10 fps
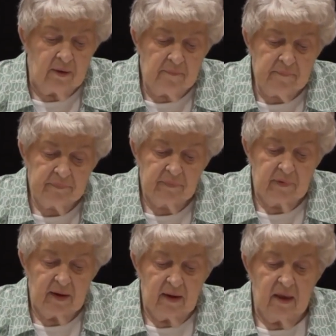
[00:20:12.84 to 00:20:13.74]
well,
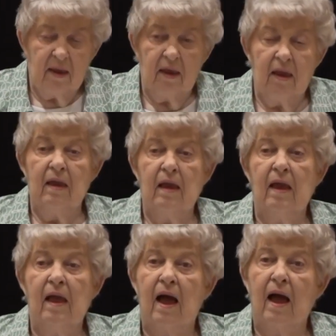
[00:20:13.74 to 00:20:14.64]

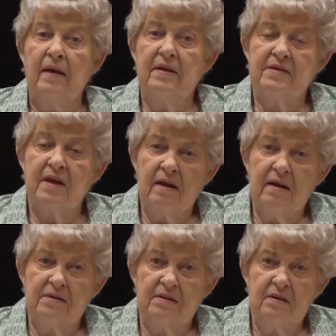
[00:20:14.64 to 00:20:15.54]
I
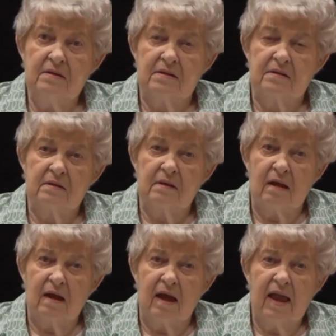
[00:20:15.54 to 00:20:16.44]
decided since
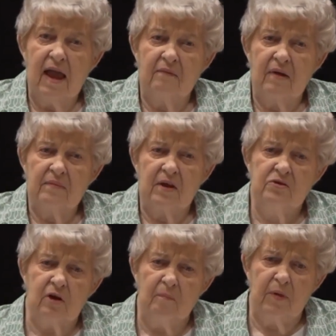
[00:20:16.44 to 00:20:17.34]
I had
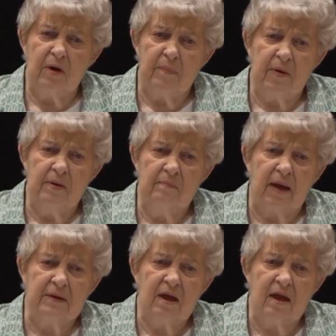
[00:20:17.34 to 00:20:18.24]
to jump up
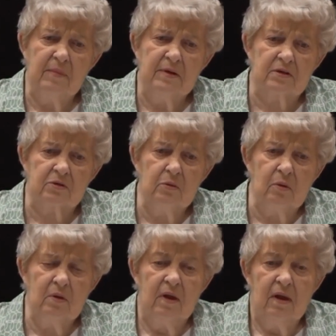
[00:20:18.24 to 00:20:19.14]
on my time at
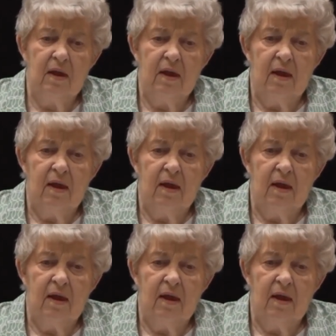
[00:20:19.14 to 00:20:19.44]
school,